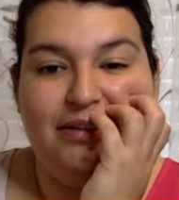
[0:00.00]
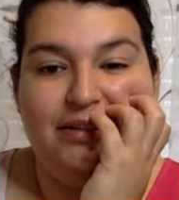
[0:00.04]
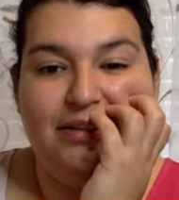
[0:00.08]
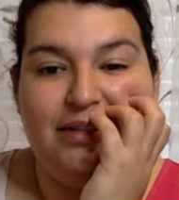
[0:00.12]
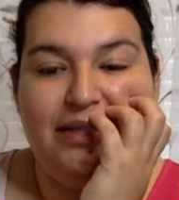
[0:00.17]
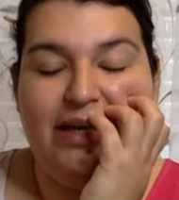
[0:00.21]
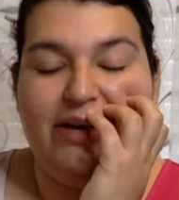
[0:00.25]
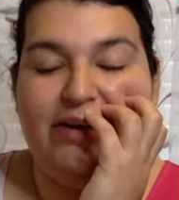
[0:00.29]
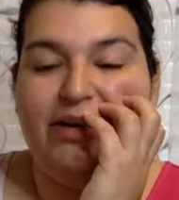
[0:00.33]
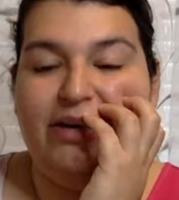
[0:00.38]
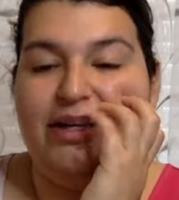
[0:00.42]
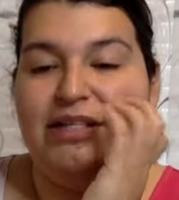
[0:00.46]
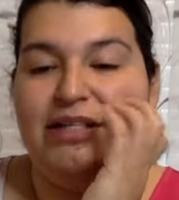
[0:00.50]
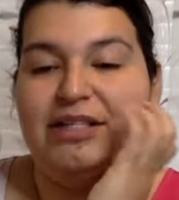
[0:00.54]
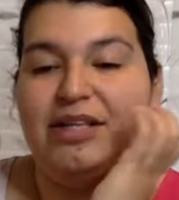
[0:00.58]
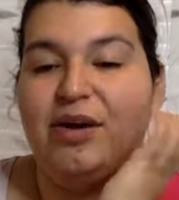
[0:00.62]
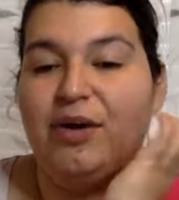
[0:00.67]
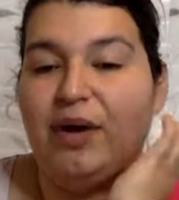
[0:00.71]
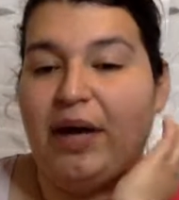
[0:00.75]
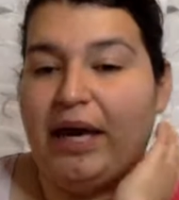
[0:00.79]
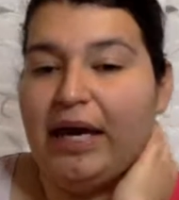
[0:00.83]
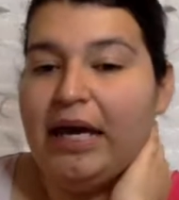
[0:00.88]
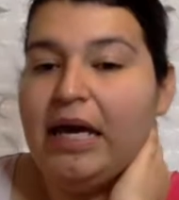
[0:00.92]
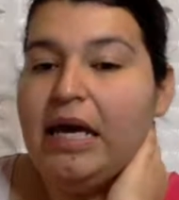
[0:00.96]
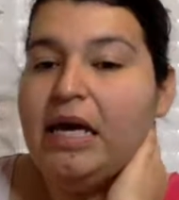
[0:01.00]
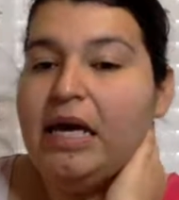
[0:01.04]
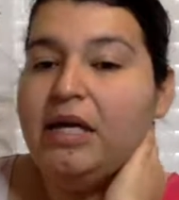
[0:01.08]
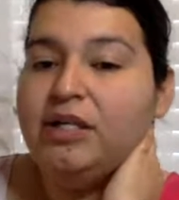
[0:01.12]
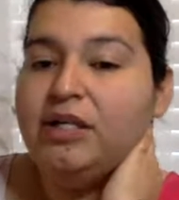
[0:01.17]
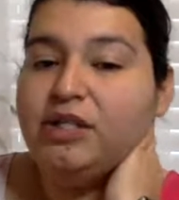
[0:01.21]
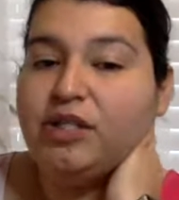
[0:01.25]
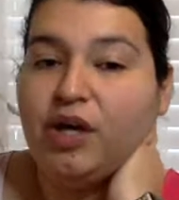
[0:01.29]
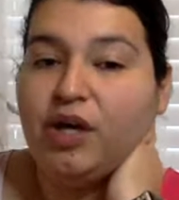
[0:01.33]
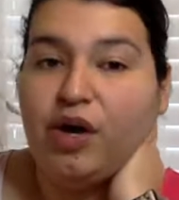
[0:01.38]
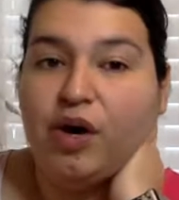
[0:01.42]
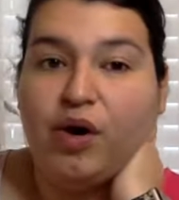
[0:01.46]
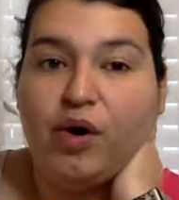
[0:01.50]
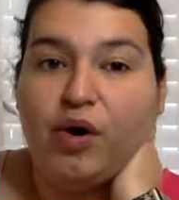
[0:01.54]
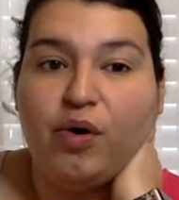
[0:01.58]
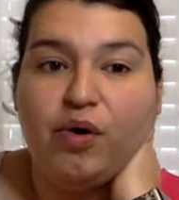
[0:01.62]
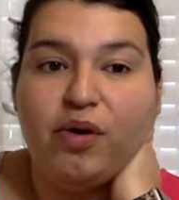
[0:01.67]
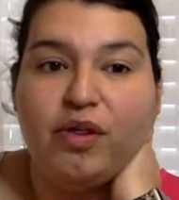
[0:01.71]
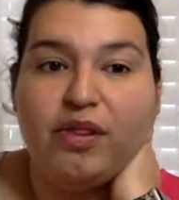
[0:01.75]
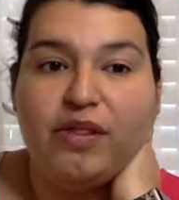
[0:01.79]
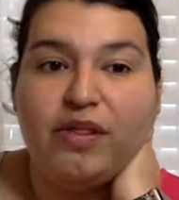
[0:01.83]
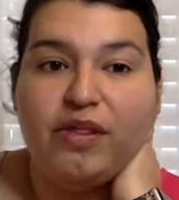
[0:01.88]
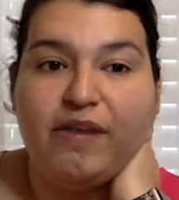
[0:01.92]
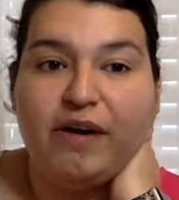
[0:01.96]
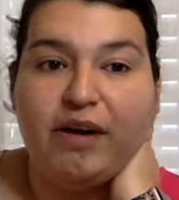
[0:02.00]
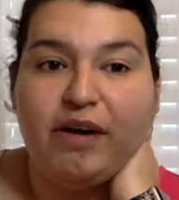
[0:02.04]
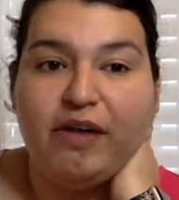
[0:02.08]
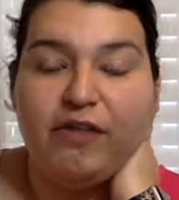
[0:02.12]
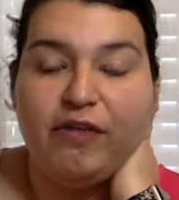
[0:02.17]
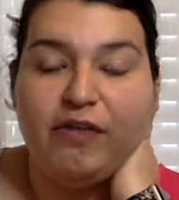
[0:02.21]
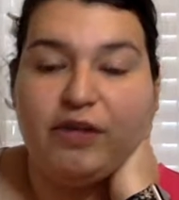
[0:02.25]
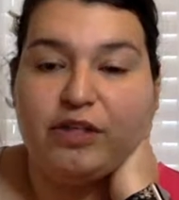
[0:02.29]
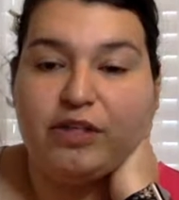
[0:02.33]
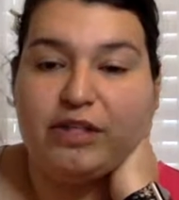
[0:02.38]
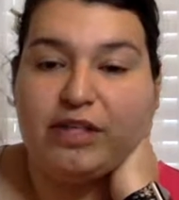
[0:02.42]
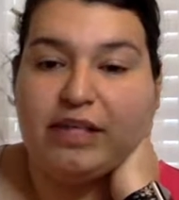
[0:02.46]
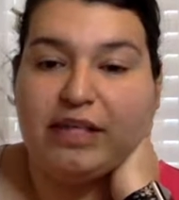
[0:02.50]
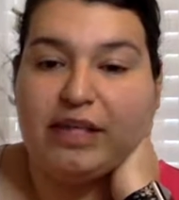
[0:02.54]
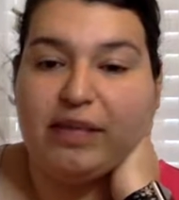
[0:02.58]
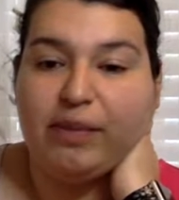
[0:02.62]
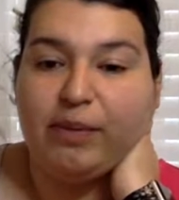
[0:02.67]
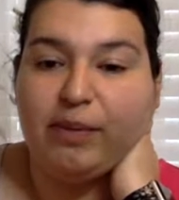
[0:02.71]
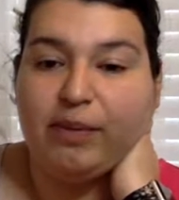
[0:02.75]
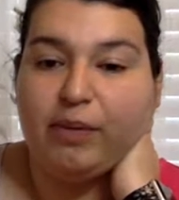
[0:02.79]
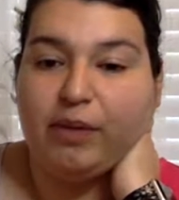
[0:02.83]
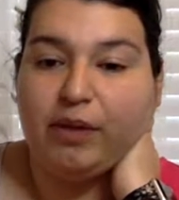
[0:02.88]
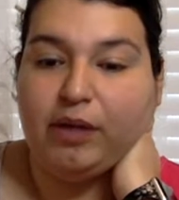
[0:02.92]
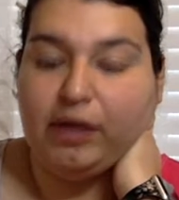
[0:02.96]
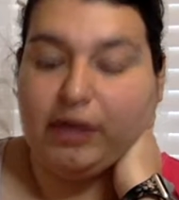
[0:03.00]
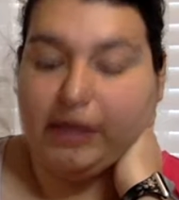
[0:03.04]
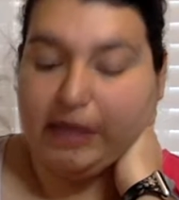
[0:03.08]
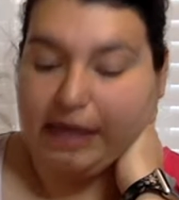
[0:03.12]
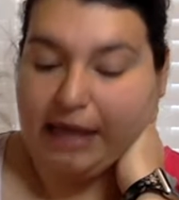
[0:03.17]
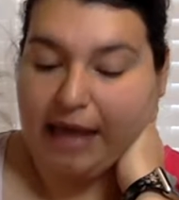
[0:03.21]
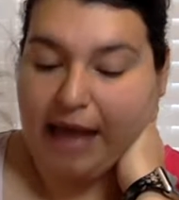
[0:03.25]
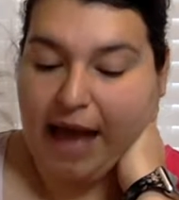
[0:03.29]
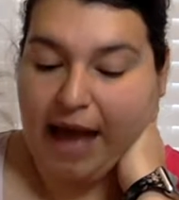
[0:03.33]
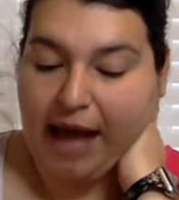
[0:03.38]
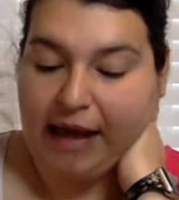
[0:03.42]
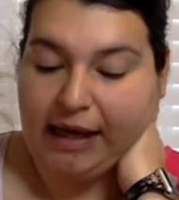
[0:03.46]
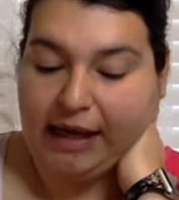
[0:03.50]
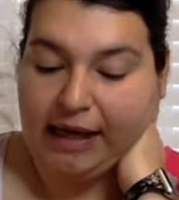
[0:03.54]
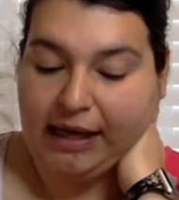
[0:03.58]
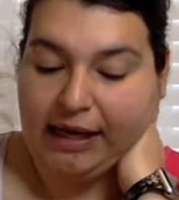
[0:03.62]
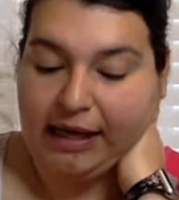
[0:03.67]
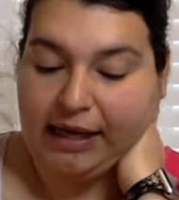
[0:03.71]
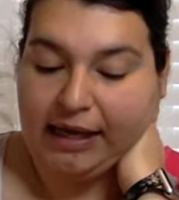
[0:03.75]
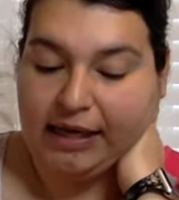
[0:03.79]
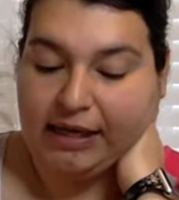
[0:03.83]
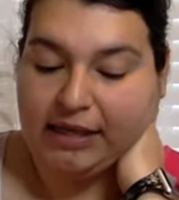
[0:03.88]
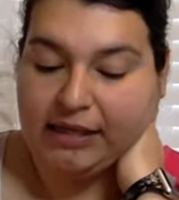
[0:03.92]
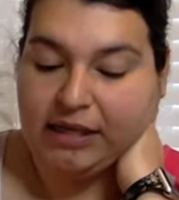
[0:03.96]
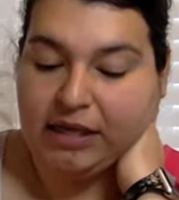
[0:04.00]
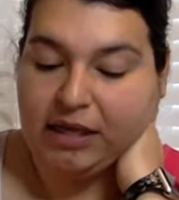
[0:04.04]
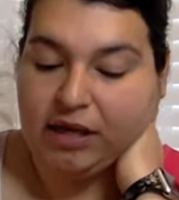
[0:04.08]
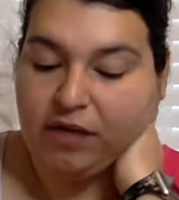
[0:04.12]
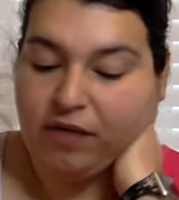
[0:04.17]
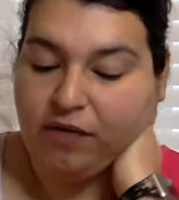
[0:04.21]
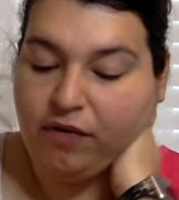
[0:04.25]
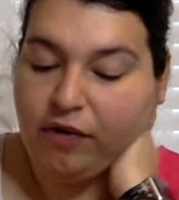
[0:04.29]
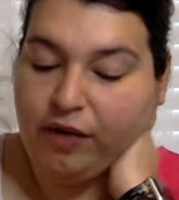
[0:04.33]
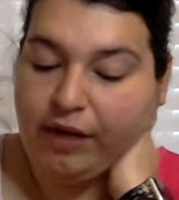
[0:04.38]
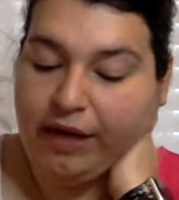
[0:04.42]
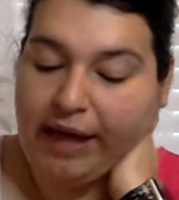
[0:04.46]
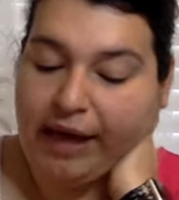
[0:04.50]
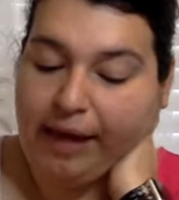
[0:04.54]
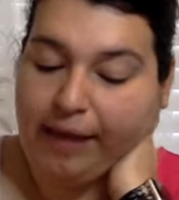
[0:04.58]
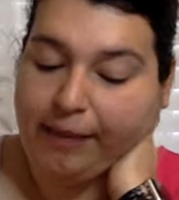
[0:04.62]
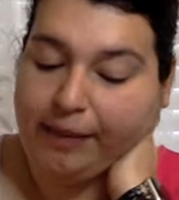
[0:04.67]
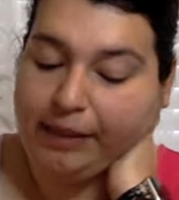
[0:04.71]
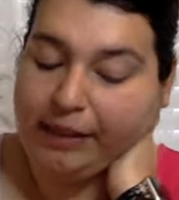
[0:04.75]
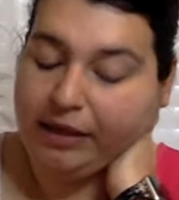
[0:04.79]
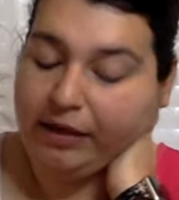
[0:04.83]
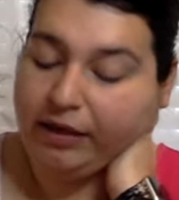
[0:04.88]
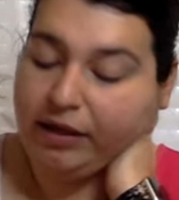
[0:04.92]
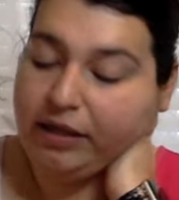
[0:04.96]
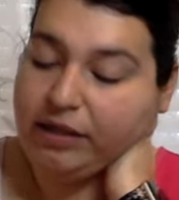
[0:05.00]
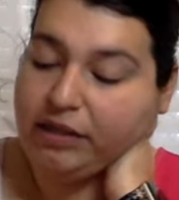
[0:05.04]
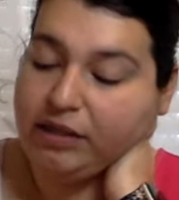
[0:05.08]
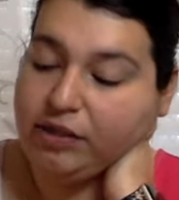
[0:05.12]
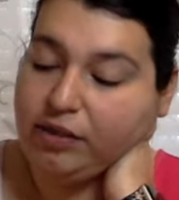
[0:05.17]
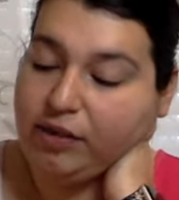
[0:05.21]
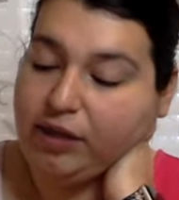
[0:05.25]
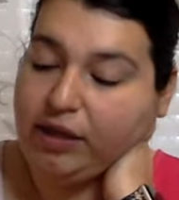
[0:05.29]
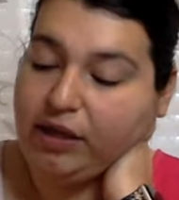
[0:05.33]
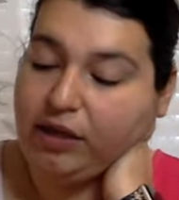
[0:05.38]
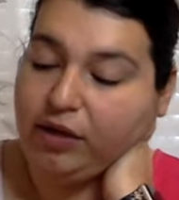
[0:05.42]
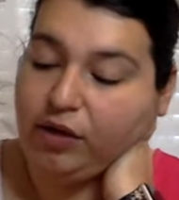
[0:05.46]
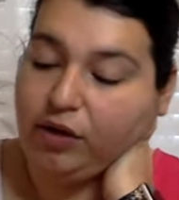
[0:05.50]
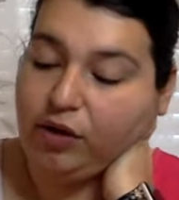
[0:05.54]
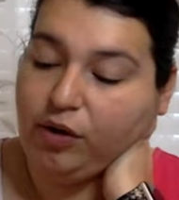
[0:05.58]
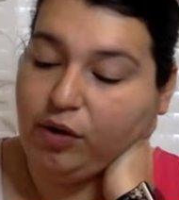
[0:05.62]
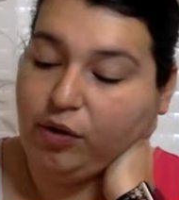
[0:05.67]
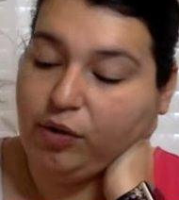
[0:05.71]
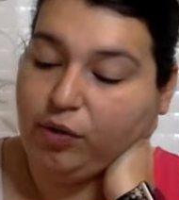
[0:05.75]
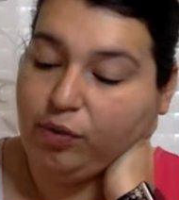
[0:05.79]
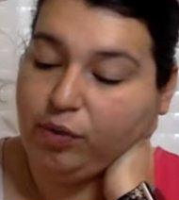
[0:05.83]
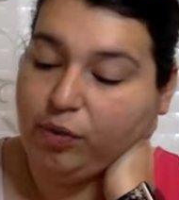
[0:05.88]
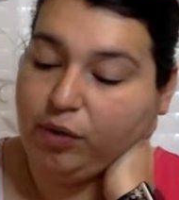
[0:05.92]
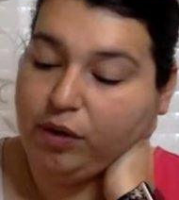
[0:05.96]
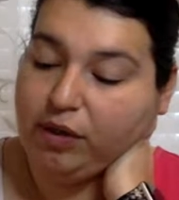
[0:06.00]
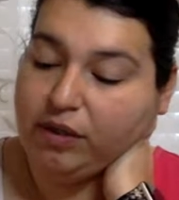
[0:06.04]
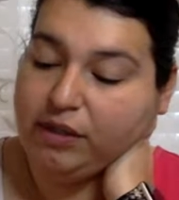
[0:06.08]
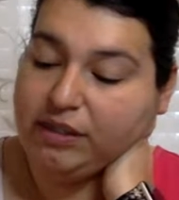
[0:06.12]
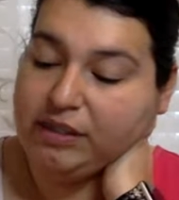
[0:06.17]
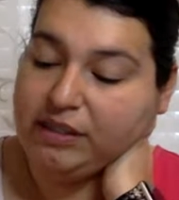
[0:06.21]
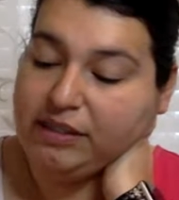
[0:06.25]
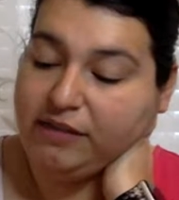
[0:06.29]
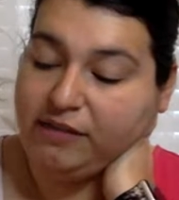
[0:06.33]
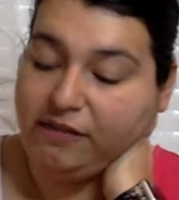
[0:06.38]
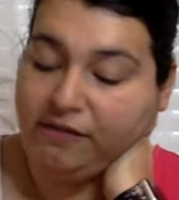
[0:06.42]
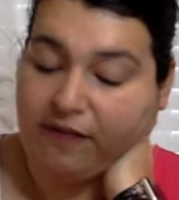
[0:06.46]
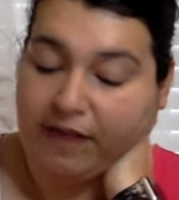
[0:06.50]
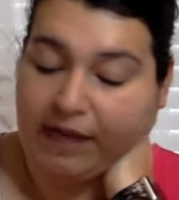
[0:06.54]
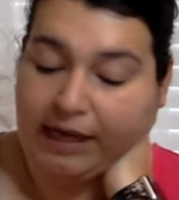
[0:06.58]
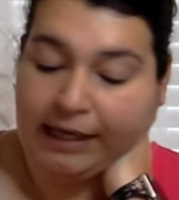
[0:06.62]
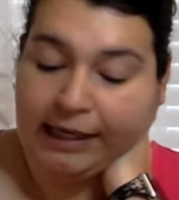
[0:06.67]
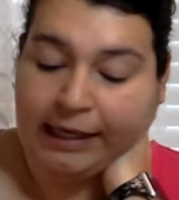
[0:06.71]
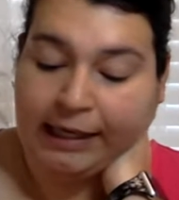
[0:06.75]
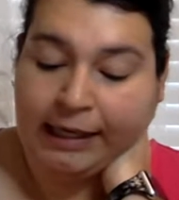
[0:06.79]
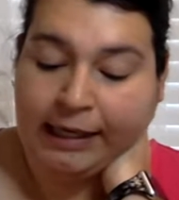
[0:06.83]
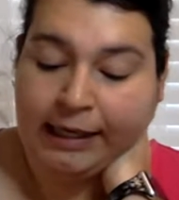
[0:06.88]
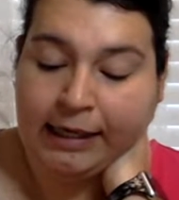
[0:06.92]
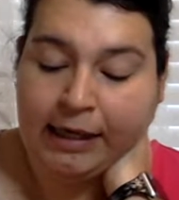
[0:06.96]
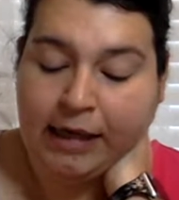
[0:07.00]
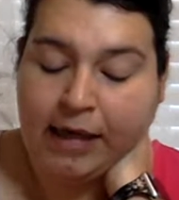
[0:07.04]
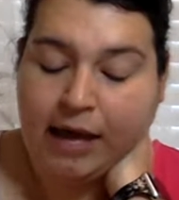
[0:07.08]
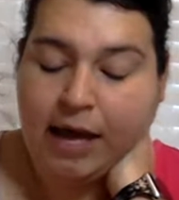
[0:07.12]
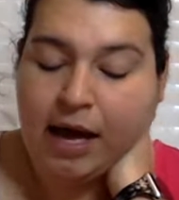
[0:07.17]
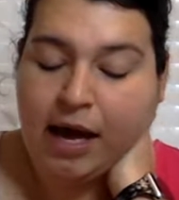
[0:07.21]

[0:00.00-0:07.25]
There it is. Okay, so the very first thing that we were looking at is vocabulary. So in your own words, defining.